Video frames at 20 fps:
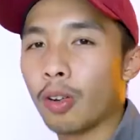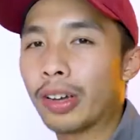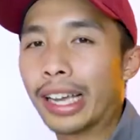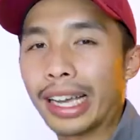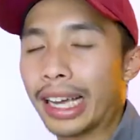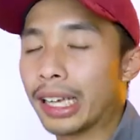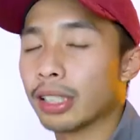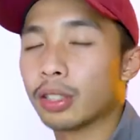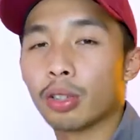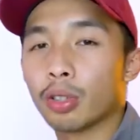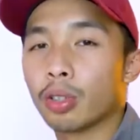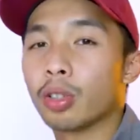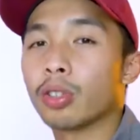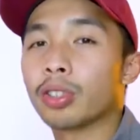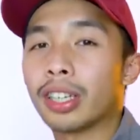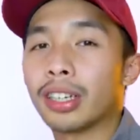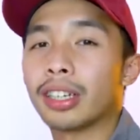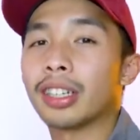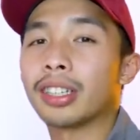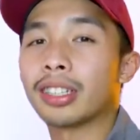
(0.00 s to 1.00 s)
Okay guys, so
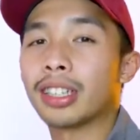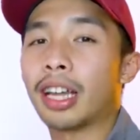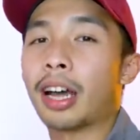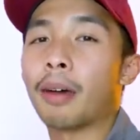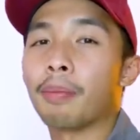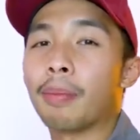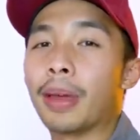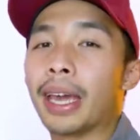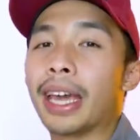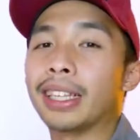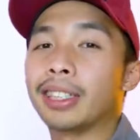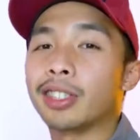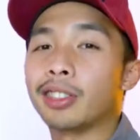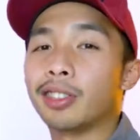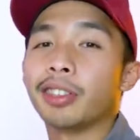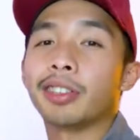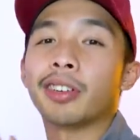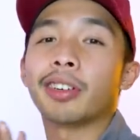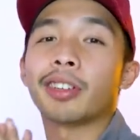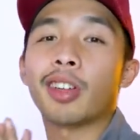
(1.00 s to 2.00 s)
those are the top 8
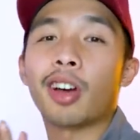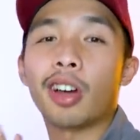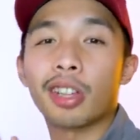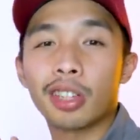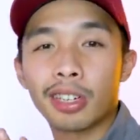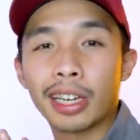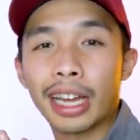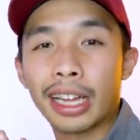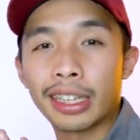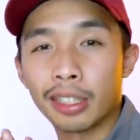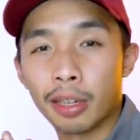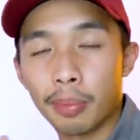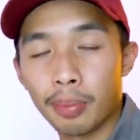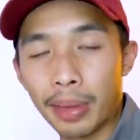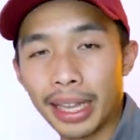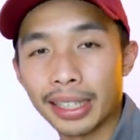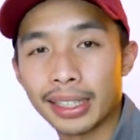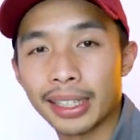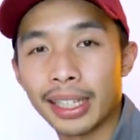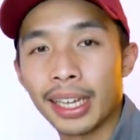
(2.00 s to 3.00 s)
secret AutoCAD
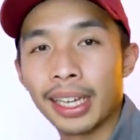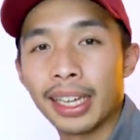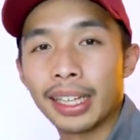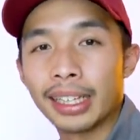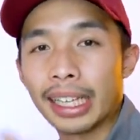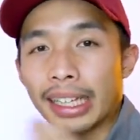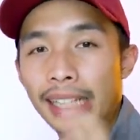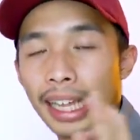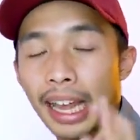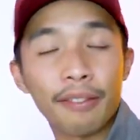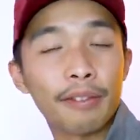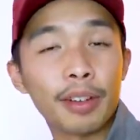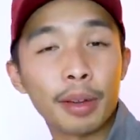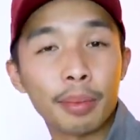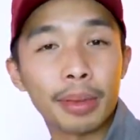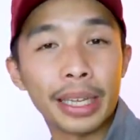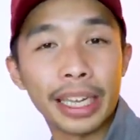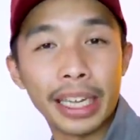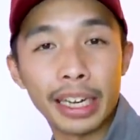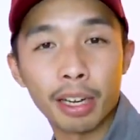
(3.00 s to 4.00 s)
commands that every
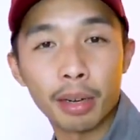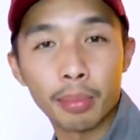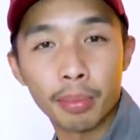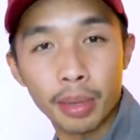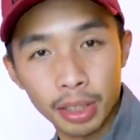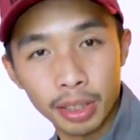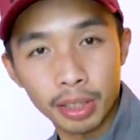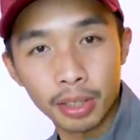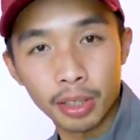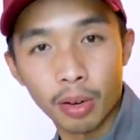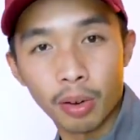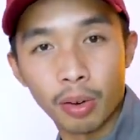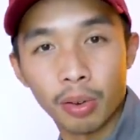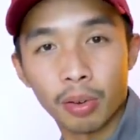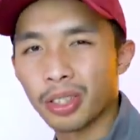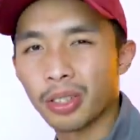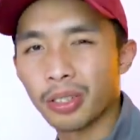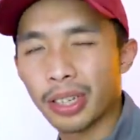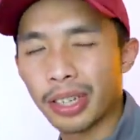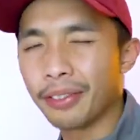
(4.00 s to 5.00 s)
beginner must know.
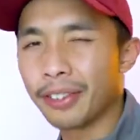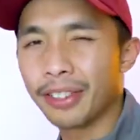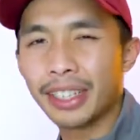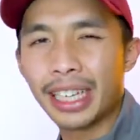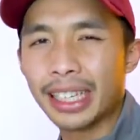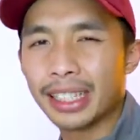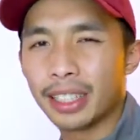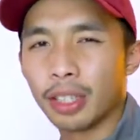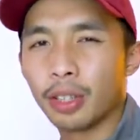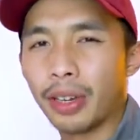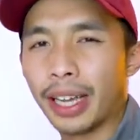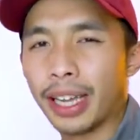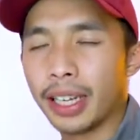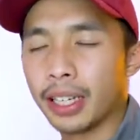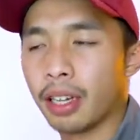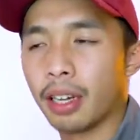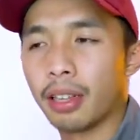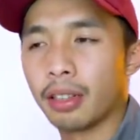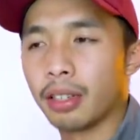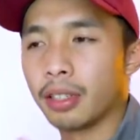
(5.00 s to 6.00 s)
So if you guys know
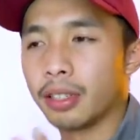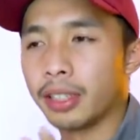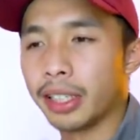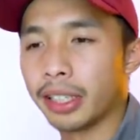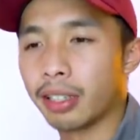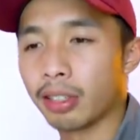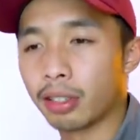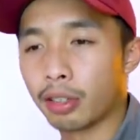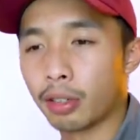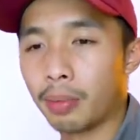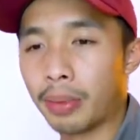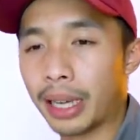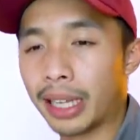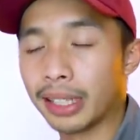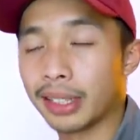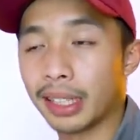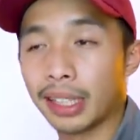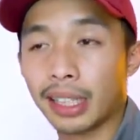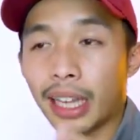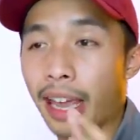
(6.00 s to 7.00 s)
any other secret
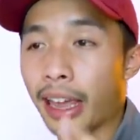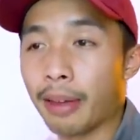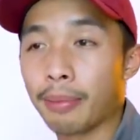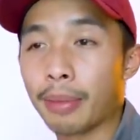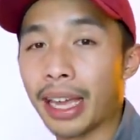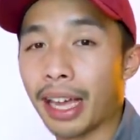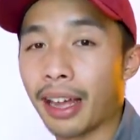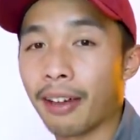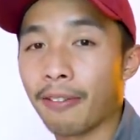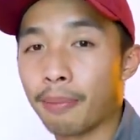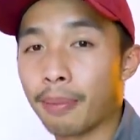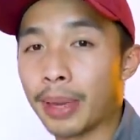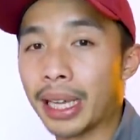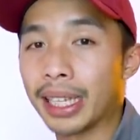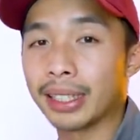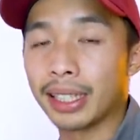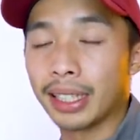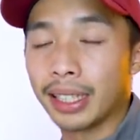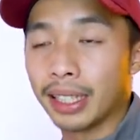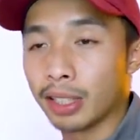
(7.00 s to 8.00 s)
commands that I may have
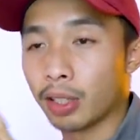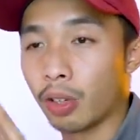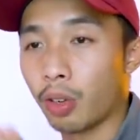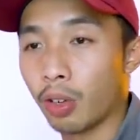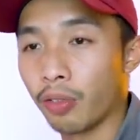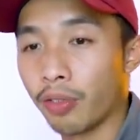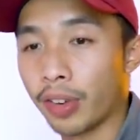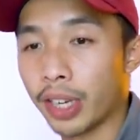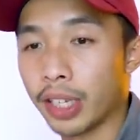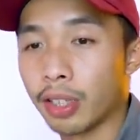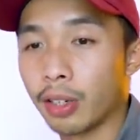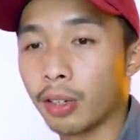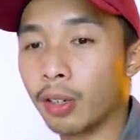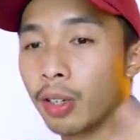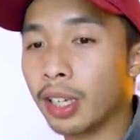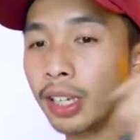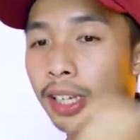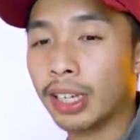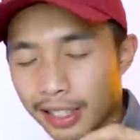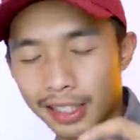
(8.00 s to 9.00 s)
missed in this whole video,
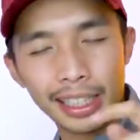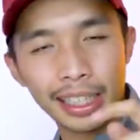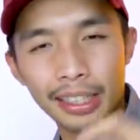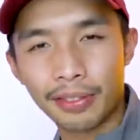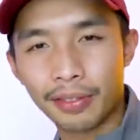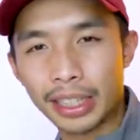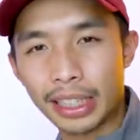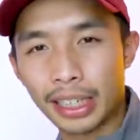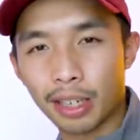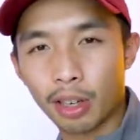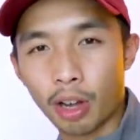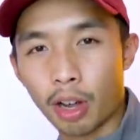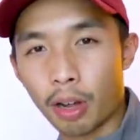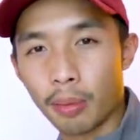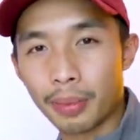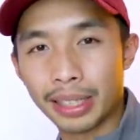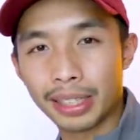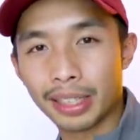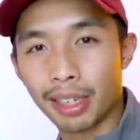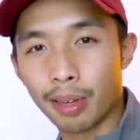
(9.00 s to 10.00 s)
just leave it in a
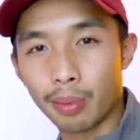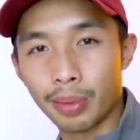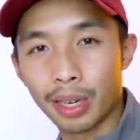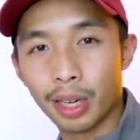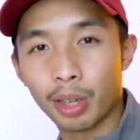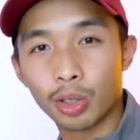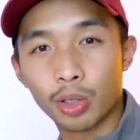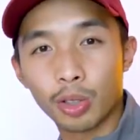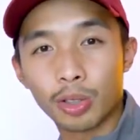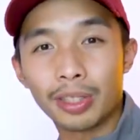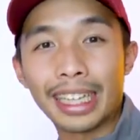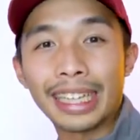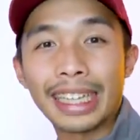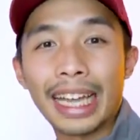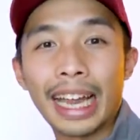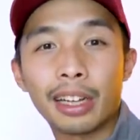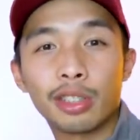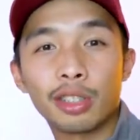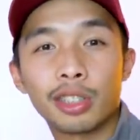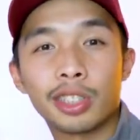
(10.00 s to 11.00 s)
comment down below so that
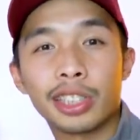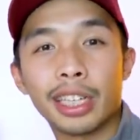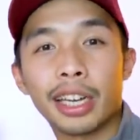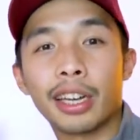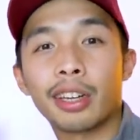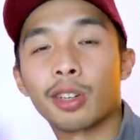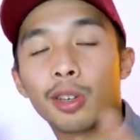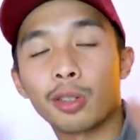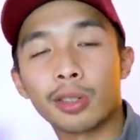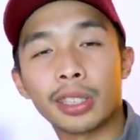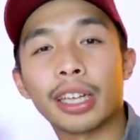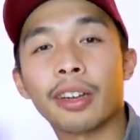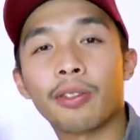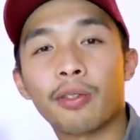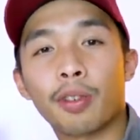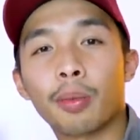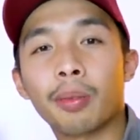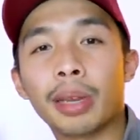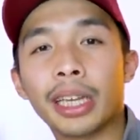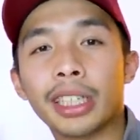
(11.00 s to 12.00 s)
I could share those
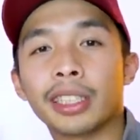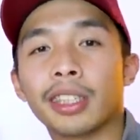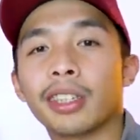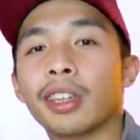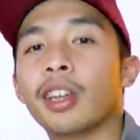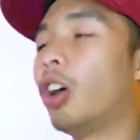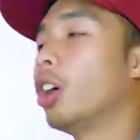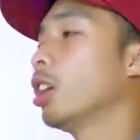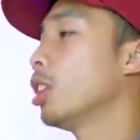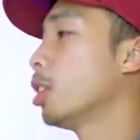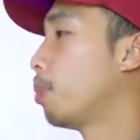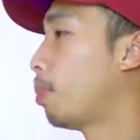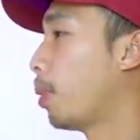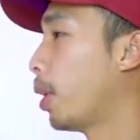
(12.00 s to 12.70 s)
information on the